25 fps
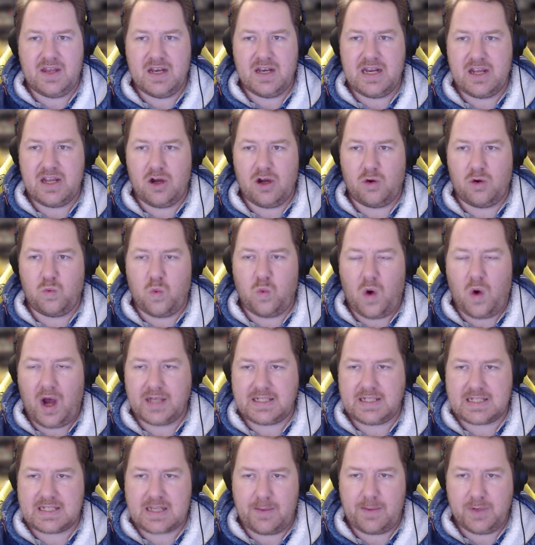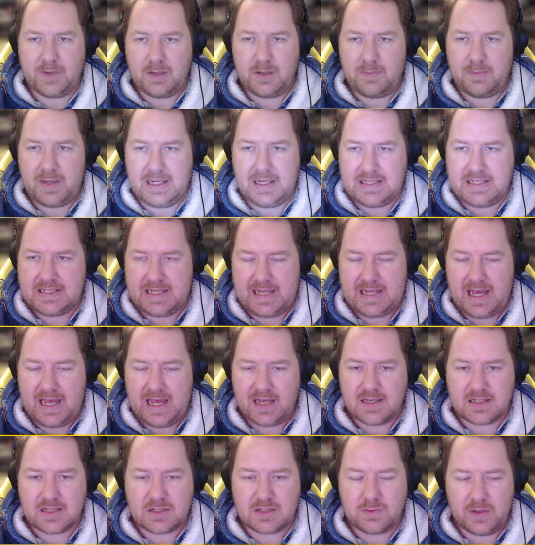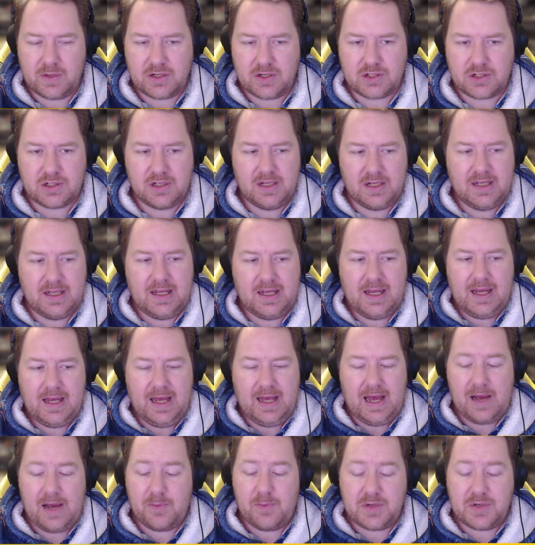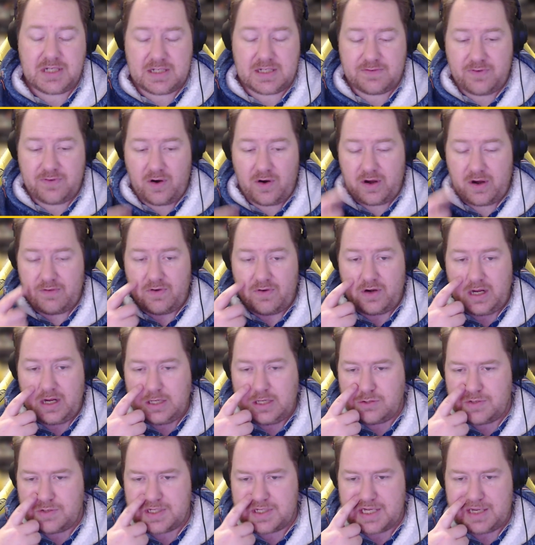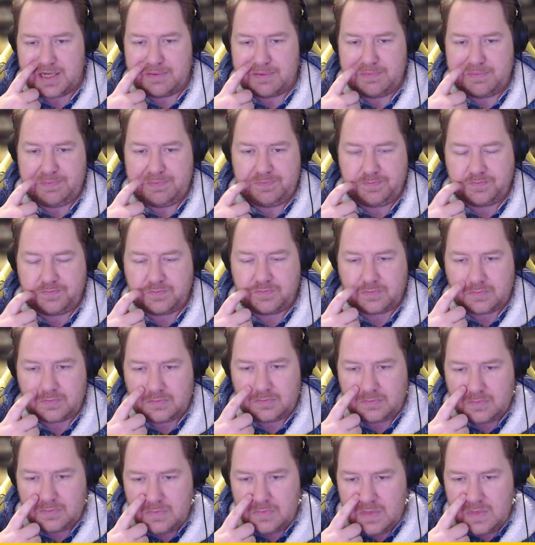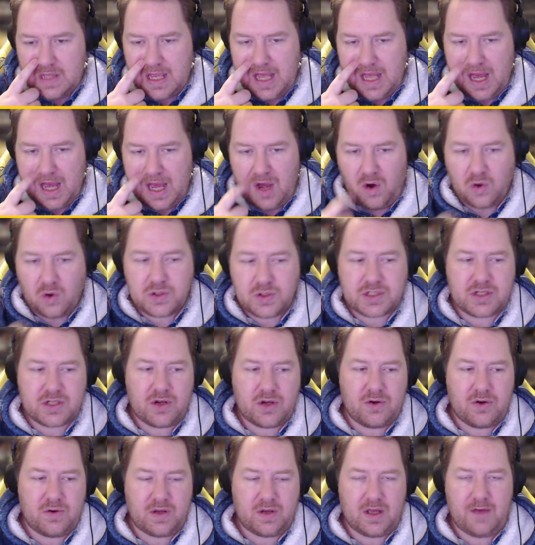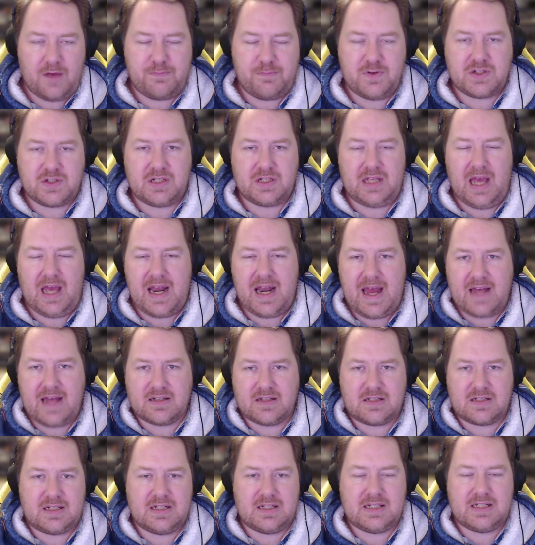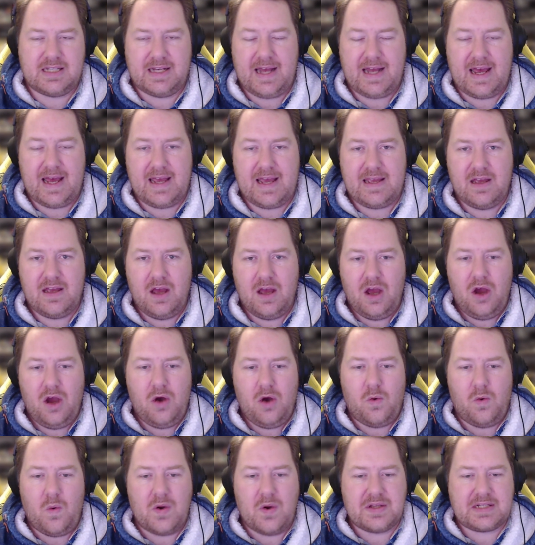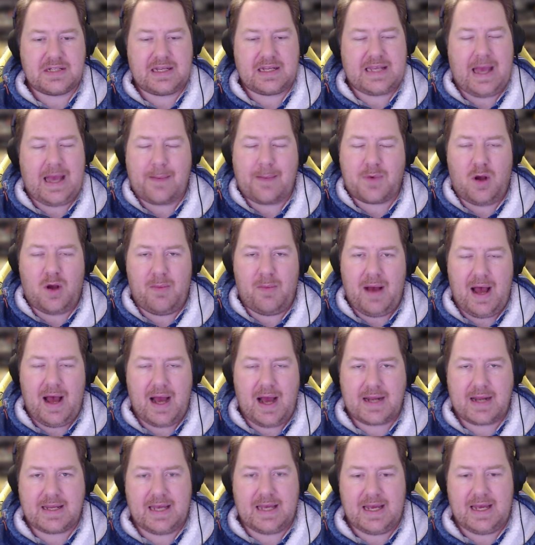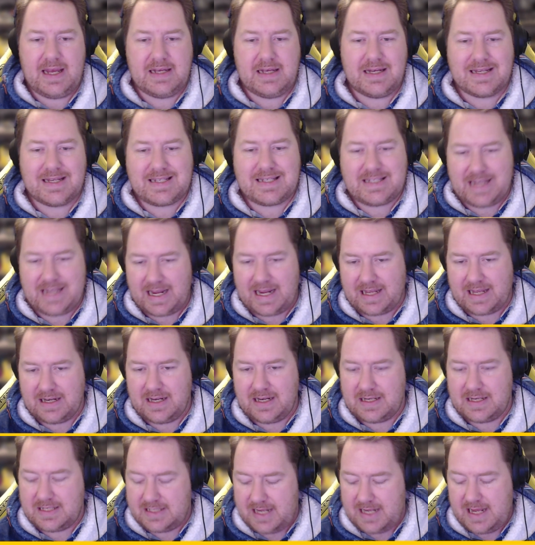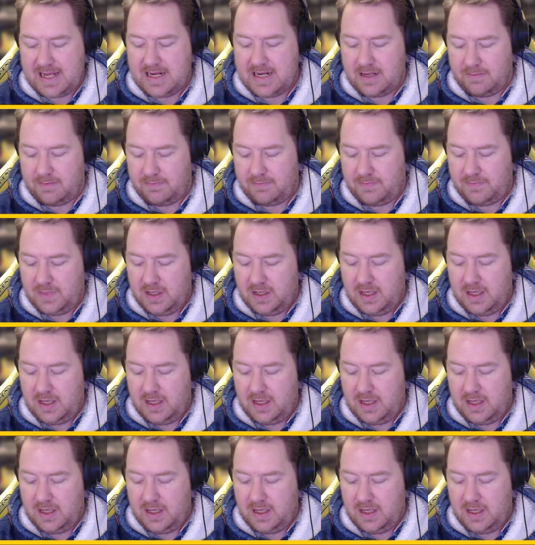that Neon White is coming to PC and Switch, which is very, very interesting. Also officially announced today was Capcom Arcade Second Stadium.